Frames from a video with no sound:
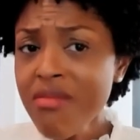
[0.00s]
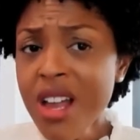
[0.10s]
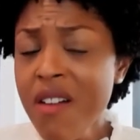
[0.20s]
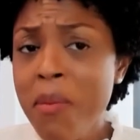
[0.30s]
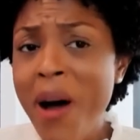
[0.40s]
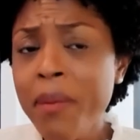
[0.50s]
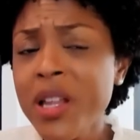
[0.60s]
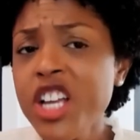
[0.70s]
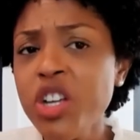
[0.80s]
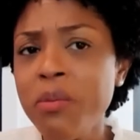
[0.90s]
of the
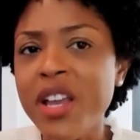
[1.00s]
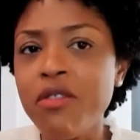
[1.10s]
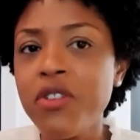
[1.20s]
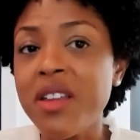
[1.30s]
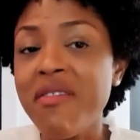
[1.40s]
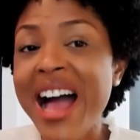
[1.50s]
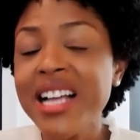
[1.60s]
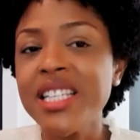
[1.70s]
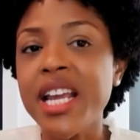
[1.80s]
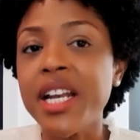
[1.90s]
population being fully
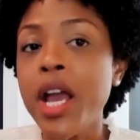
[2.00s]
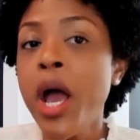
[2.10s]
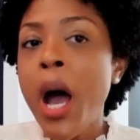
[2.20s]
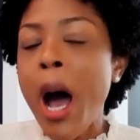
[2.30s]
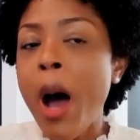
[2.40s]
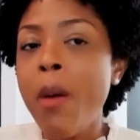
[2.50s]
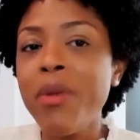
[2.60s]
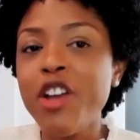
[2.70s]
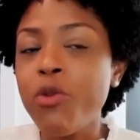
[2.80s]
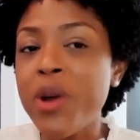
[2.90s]
vaccinated. Um,
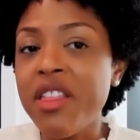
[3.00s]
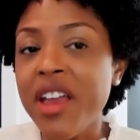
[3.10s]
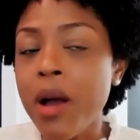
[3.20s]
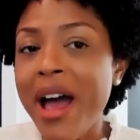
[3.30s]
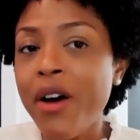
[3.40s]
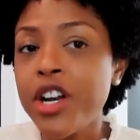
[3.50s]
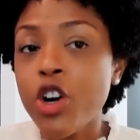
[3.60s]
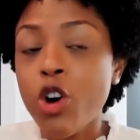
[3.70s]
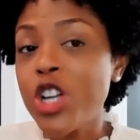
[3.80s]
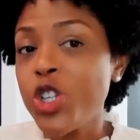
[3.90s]
if we think about it
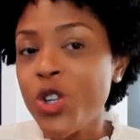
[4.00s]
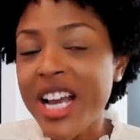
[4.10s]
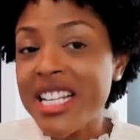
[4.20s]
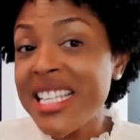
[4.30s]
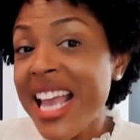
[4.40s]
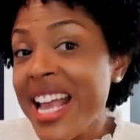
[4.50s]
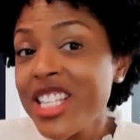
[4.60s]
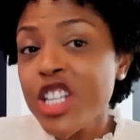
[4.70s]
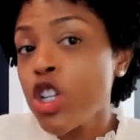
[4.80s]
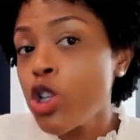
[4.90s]
across the United States,
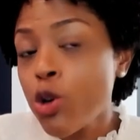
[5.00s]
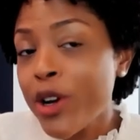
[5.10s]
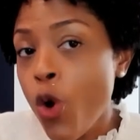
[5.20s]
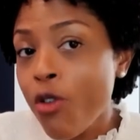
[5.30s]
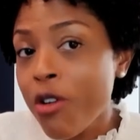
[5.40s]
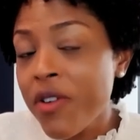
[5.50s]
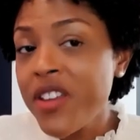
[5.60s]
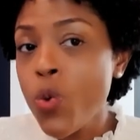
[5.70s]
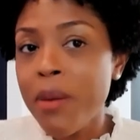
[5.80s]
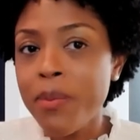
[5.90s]
it's a little bit over
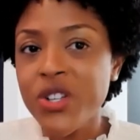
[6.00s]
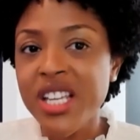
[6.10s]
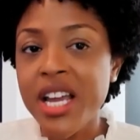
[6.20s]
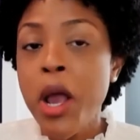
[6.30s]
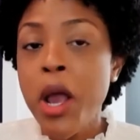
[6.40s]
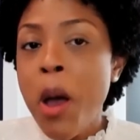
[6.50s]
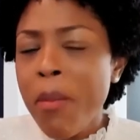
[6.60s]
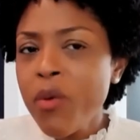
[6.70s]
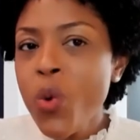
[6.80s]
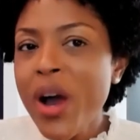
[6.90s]
51%.
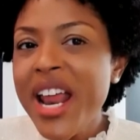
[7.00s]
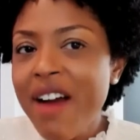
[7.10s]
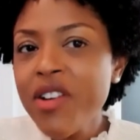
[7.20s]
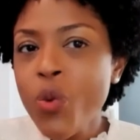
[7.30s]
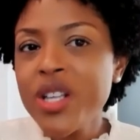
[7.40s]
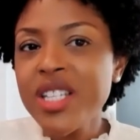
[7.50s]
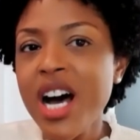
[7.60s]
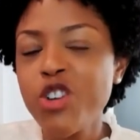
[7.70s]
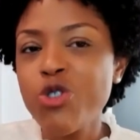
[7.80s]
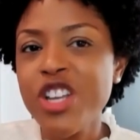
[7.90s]
But we want everyone to
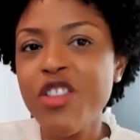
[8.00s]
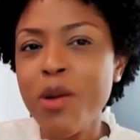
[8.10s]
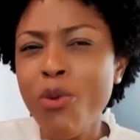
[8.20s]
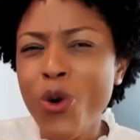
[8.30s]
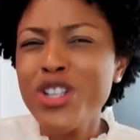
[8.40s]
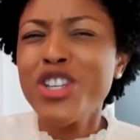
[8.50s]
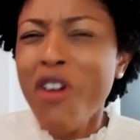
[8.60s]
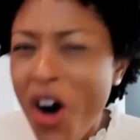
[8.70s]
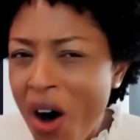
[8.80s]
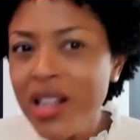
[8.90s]
understand the importance of
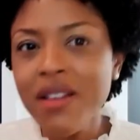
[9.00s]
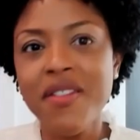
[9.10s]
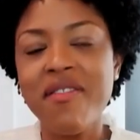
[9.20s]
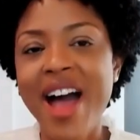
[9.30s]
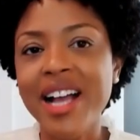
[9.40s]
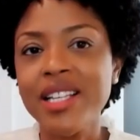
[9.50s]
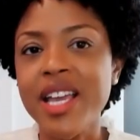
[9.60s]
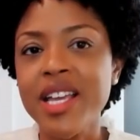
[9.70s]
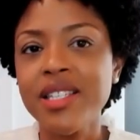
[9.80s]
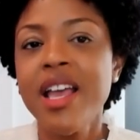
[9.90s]
all of the
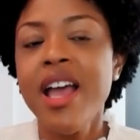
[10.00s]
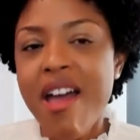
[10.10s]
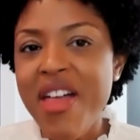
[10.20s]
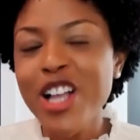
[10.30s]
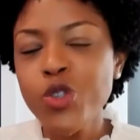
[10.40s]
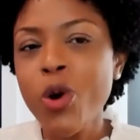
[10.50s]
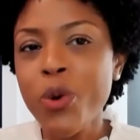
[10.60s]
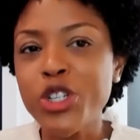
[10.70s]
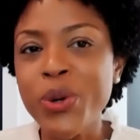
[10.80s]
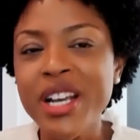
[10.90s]
vaccines. And that's what
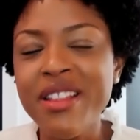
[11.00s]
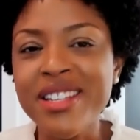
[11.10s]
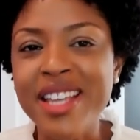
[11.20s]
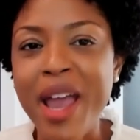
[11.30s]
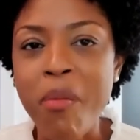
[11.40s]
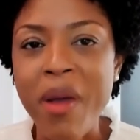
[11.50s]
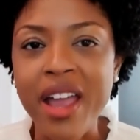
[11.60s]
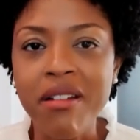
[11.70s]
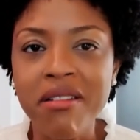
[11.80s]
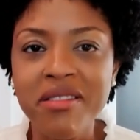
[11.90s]
we're doing in this campaign.